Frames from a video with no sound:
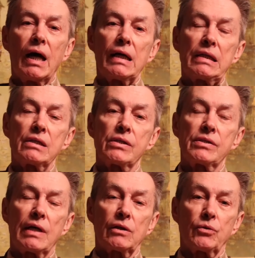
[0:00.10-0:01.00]
Hi, this
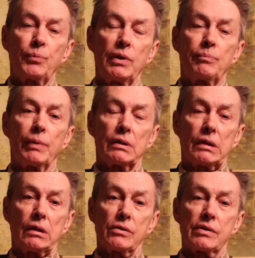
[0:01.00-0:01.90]
is Dr. Pete
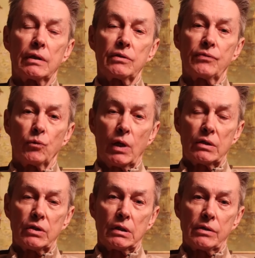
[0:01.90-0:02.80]
Bumpkins. Thanks for
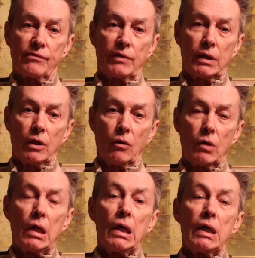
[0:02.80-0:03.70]
watching this video.
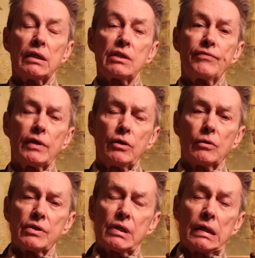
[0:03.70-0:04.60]
This
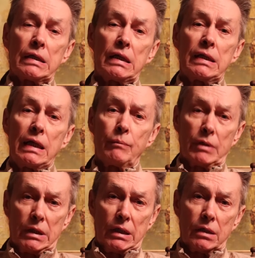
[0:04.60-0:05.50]
video is on
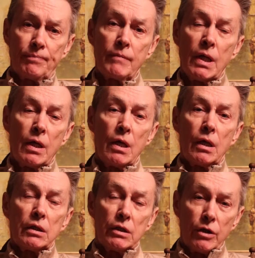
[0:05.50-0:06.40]
enabling.
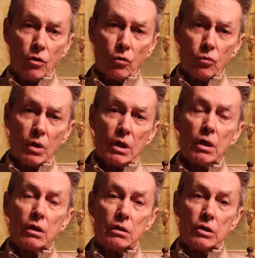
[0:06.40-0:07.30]
You know,
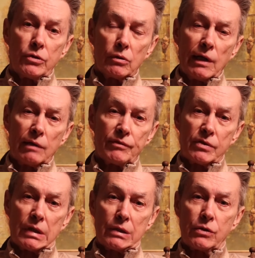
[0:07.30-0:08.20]
you don't have
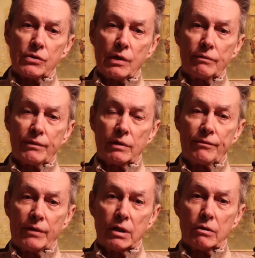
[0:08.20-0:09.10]
to set yourself on
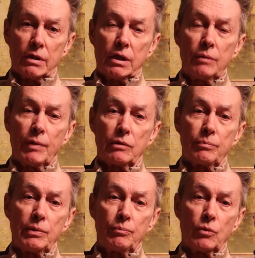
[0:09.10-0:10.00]
fire to keep
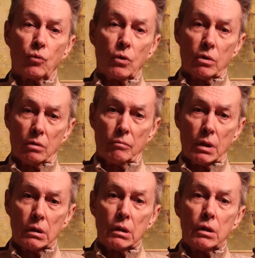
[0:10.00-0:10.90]
other people warm.
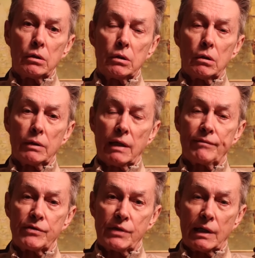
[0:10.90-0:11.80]
You don't
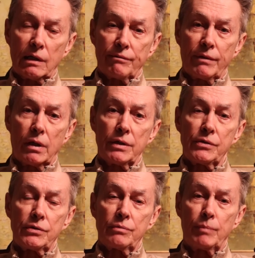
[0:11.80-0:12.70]
have to
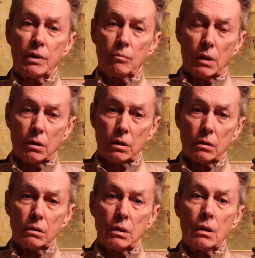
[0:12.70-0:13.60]
sacrifice, be a
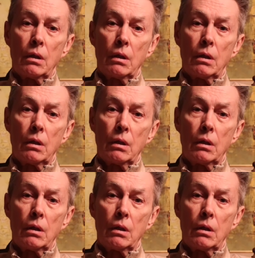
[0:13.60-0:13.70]
martyr.